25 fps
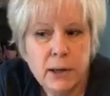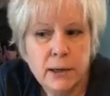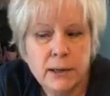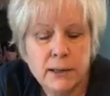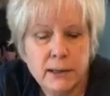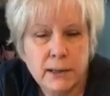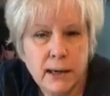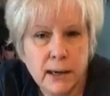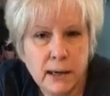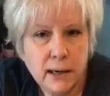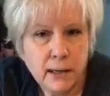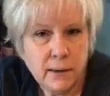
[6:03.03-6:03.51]

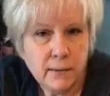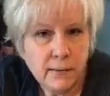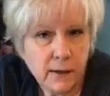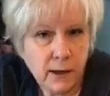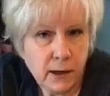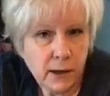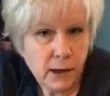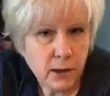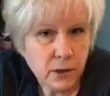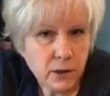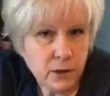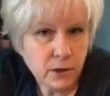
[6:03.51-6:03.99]
Take
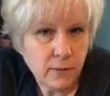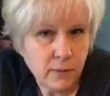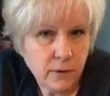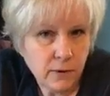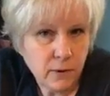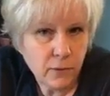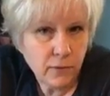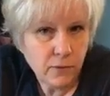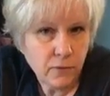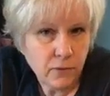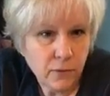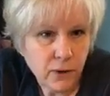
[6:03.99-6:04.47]
advantage of
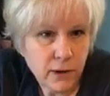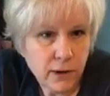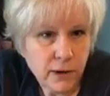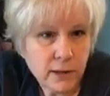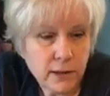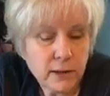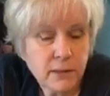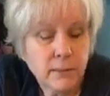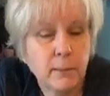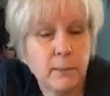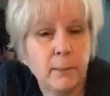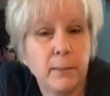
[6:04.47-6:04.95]
their
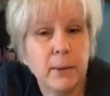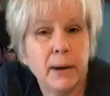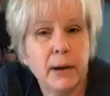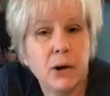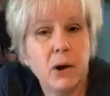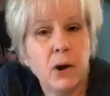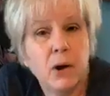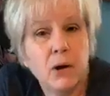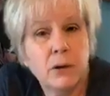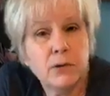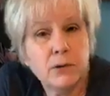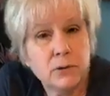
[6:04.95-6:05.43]
freeness, but
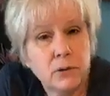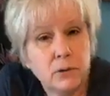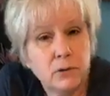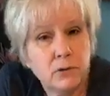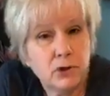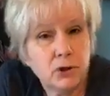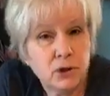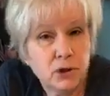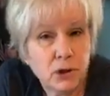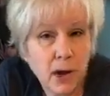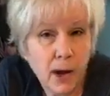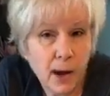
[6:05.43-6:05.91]
also
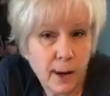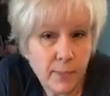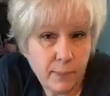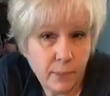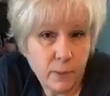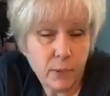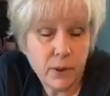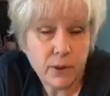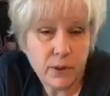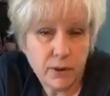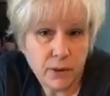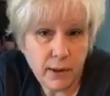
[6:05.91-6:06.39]
shop
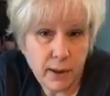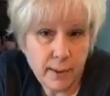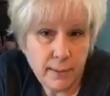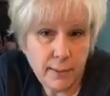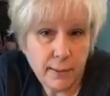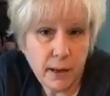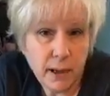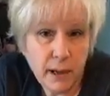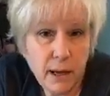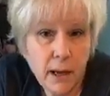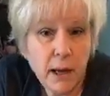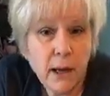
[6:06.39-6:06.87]
with them.
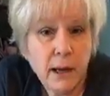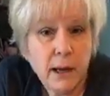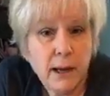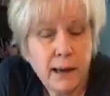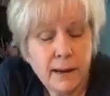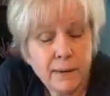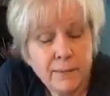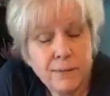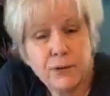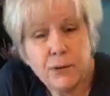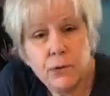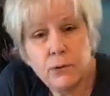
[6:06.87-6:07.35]

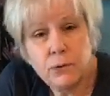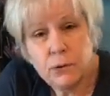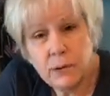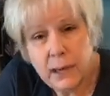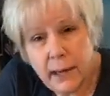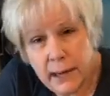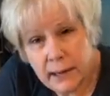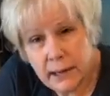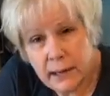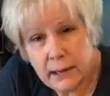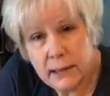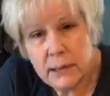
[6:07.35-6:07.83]
If you
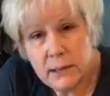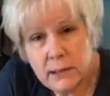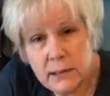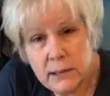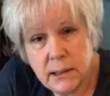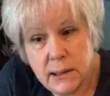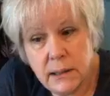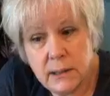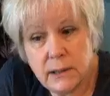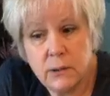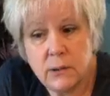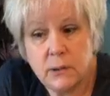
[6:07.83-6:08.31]
like a
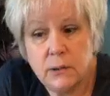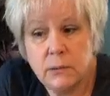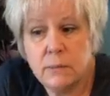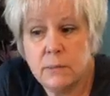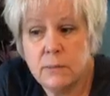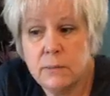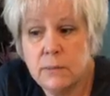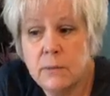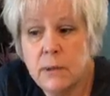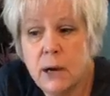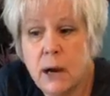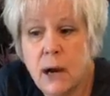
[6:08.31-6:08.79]
designer,
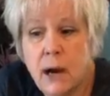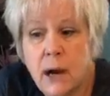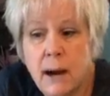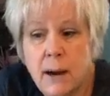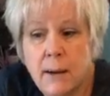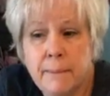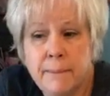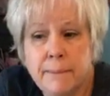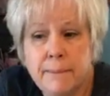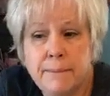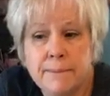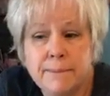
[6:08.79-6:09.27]

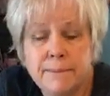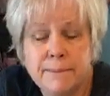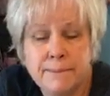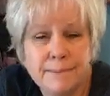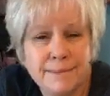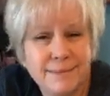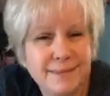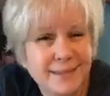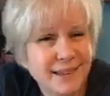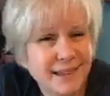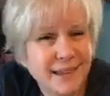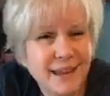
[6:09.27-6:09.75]

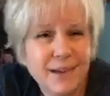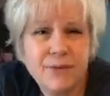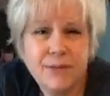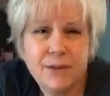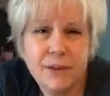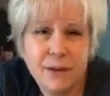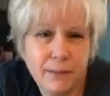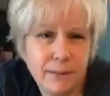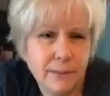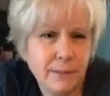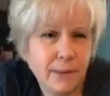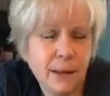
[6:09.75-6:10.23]
give
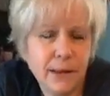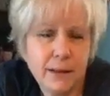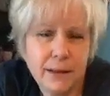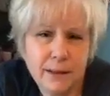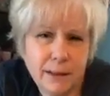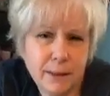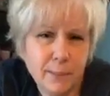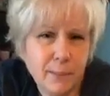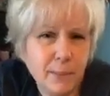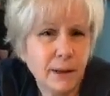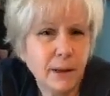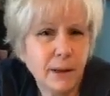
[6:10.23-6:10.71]
them a
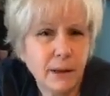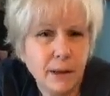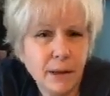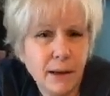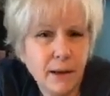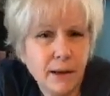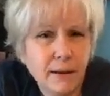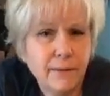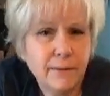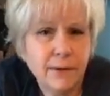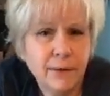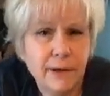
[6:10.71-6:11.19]
little bit of
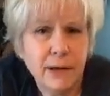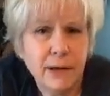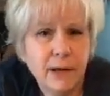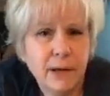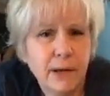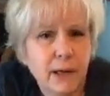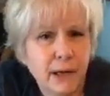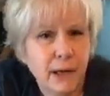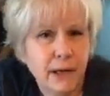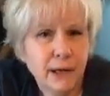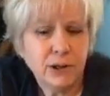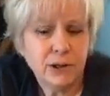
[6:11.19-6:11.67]
love
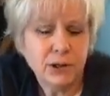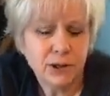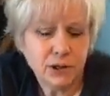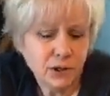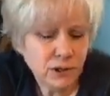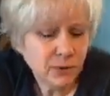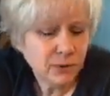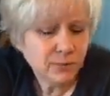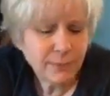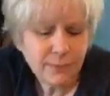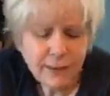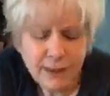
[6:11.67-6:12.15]
and
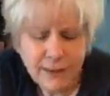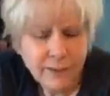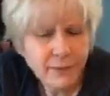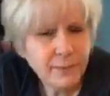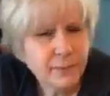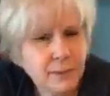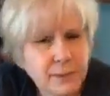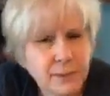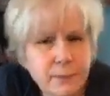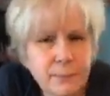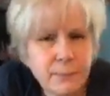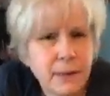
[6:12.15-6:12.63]
give them
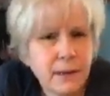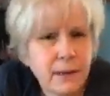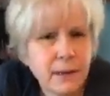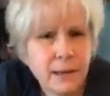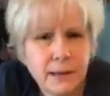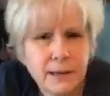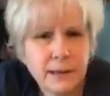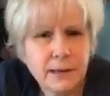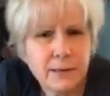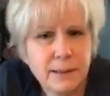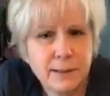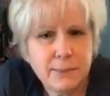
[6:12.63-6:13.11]
some money
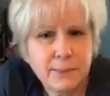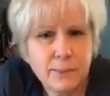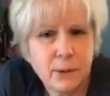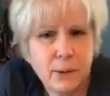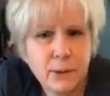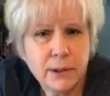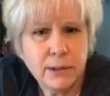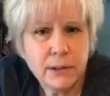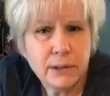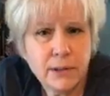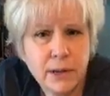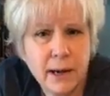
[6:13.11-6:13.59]
at some
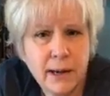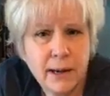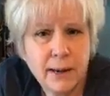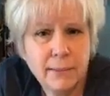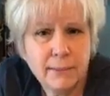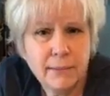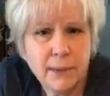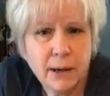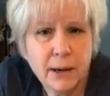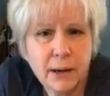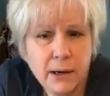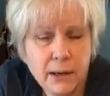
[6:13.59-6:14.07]
point in
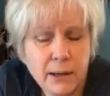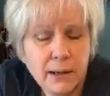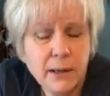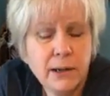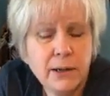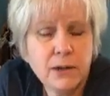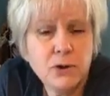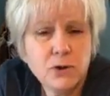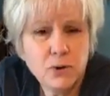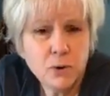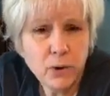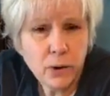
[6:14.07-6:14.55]
time.
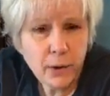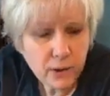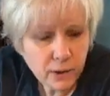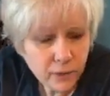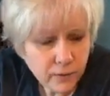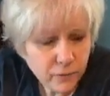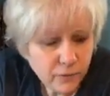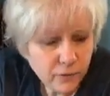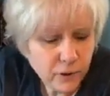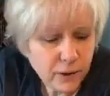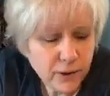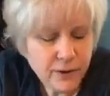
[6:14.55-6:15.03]
Enjoy their
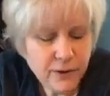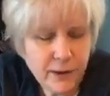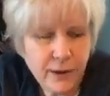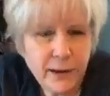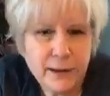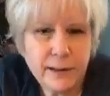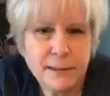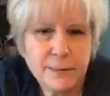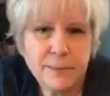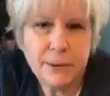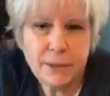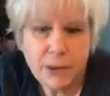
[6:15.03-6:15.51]
free
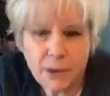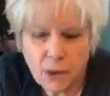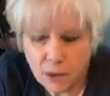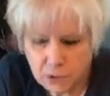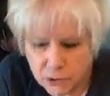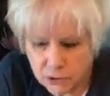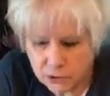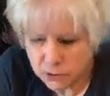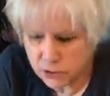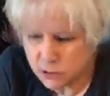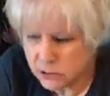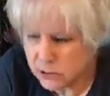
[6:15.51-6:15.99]
things, but
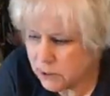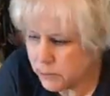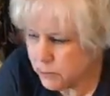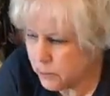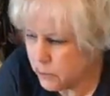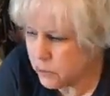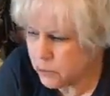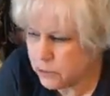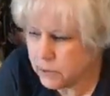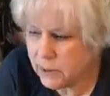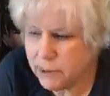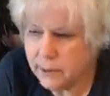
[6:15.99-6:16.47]
also
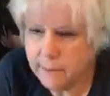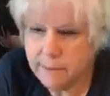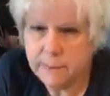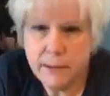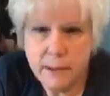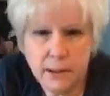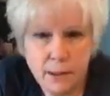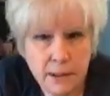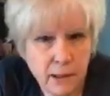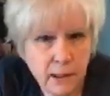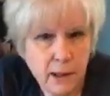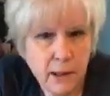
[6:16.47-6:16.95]
support them
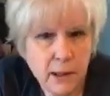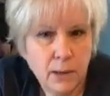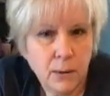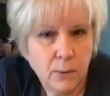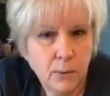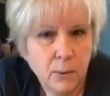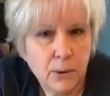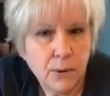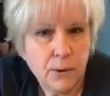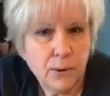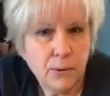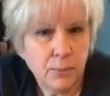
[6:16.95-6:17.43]

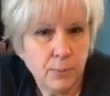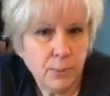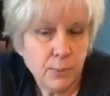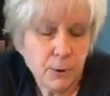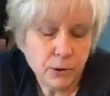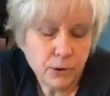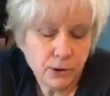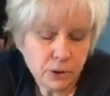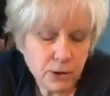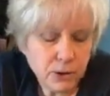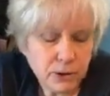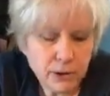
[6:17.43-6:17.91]
with
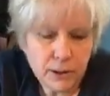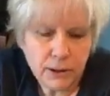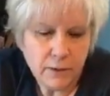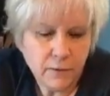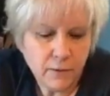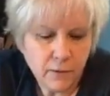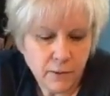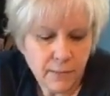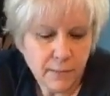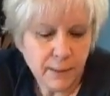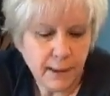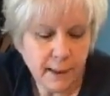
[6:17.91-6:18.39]
purchasing
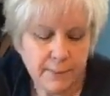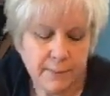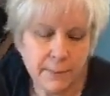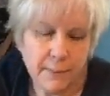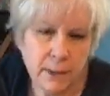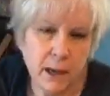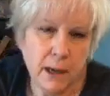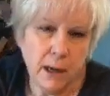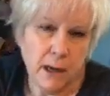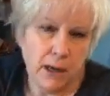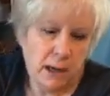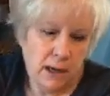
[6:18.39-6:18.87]
from them,
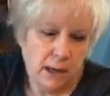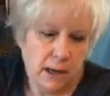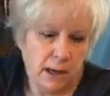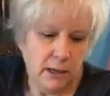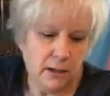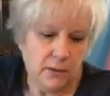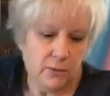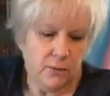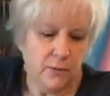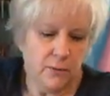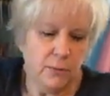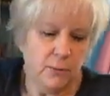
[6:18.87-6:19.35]

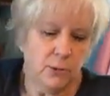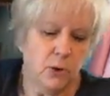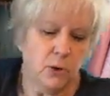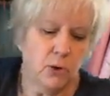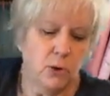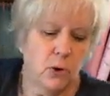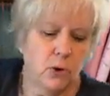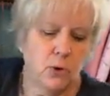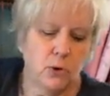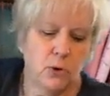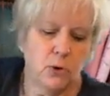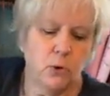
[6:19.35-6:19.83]
either from your
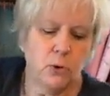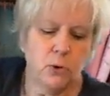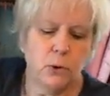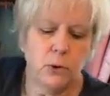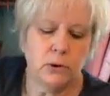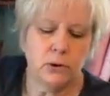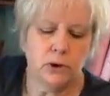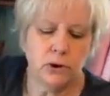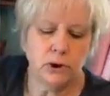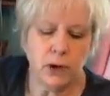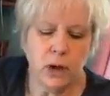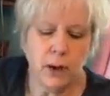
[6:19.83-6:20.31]
local
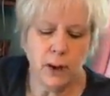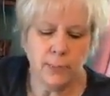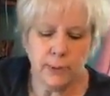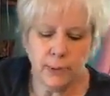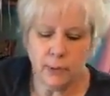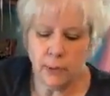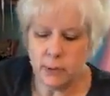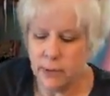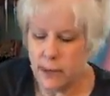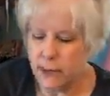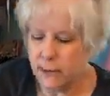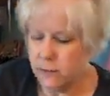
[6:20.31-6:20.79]
quilt shop or
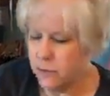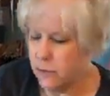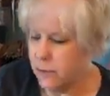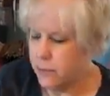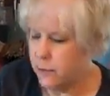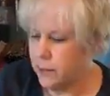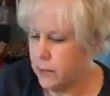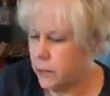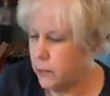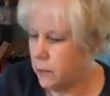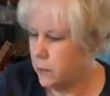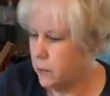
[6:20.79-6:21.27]
right from
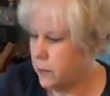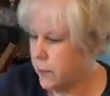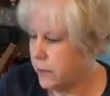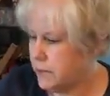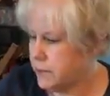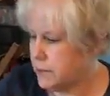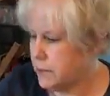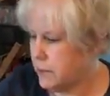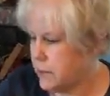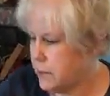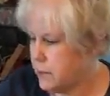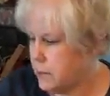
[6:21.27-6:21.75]
their
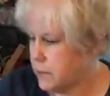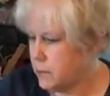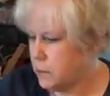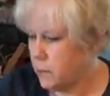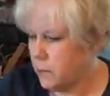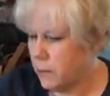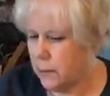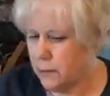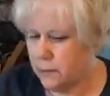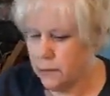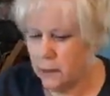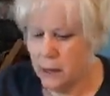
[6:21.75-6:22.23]
website as
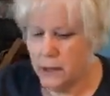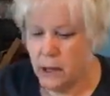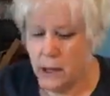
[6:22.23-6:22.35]
well.